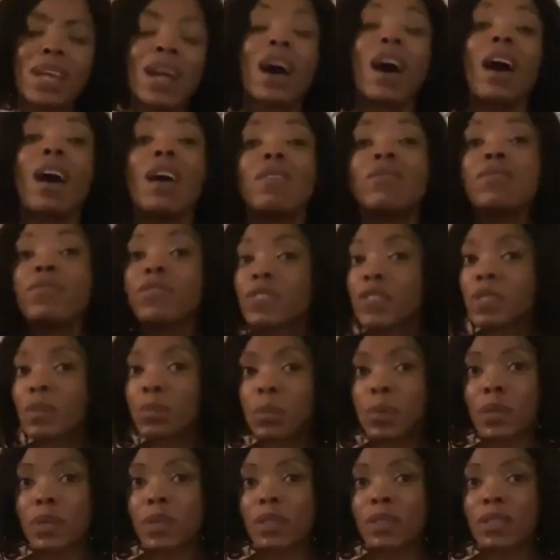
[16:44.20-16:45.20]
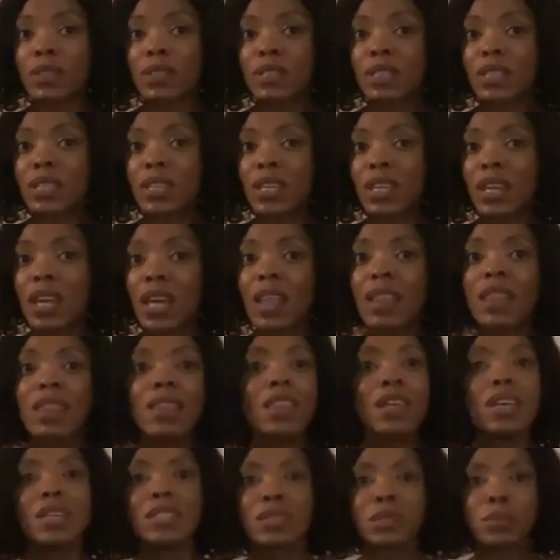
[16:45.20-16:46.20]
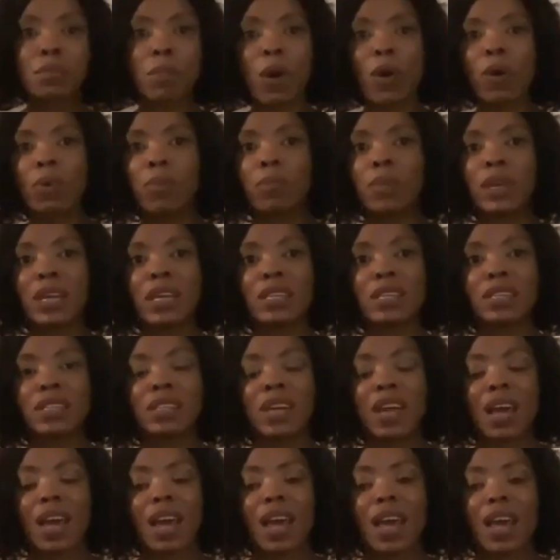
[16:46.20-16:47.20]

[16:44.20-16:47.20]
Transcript: comfortable in this moment